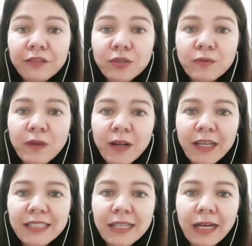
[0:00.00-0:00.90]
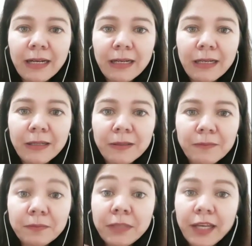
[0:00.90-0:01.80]
to write a
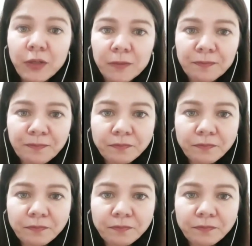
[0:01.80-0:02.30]
title.